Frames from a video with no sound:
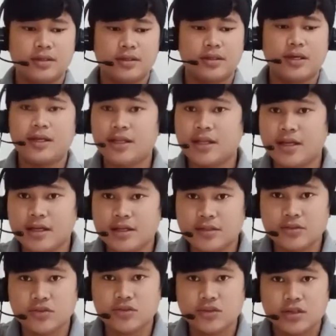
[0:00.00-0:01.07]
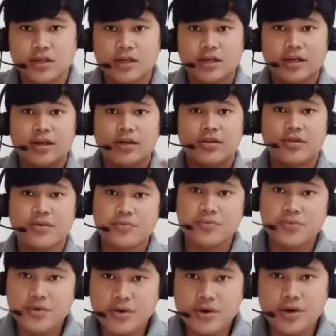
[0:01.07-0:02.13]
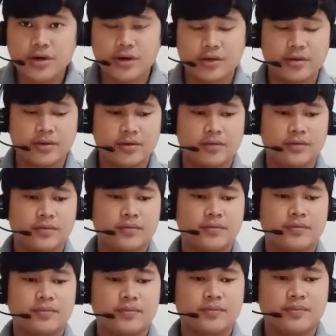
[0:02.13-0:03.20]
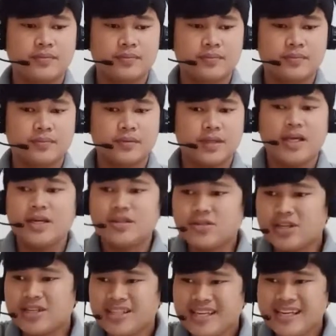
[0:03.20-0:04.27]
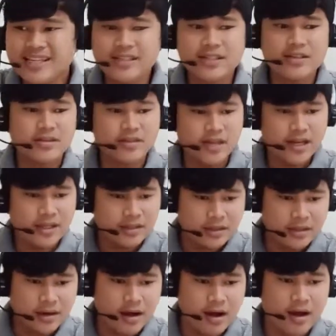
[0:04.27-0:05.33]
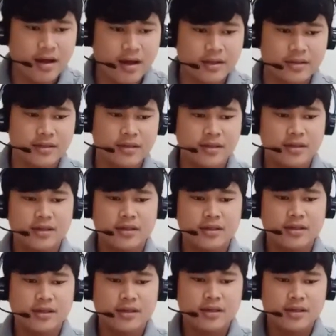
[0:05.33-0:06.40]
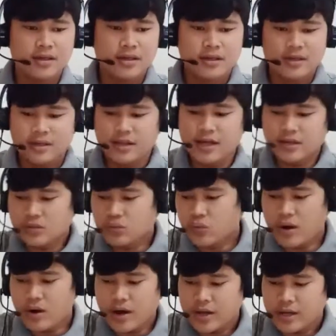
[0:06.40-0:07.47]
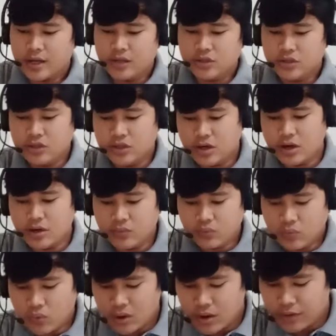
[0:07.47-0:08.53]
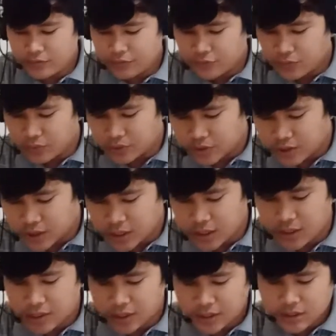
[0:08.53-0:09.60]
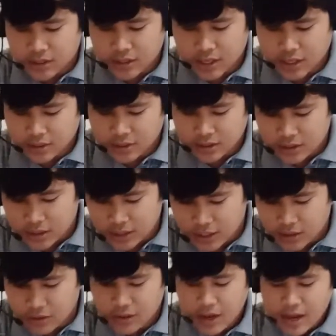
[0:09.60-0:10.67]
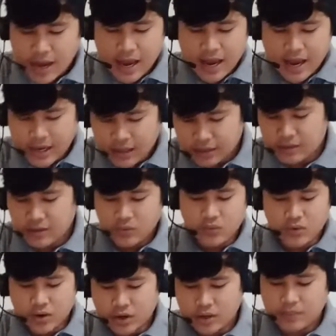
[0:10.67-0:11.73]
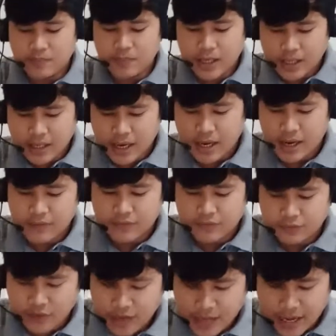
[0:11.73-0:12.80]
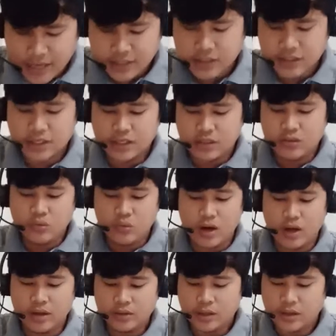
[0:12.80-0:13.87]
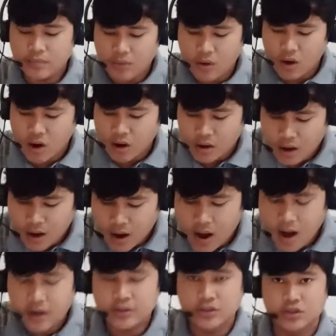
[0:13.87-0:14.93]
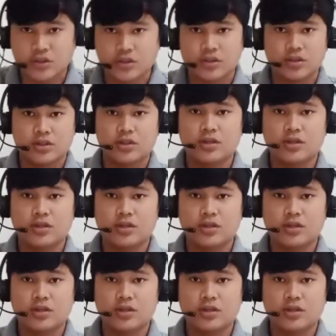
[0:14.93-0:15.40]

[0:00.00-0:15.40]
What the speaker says: That is the Word. He is an incarnate God. That's why in John 1:14 it says here, "And the Word became flesh and dwelt among us."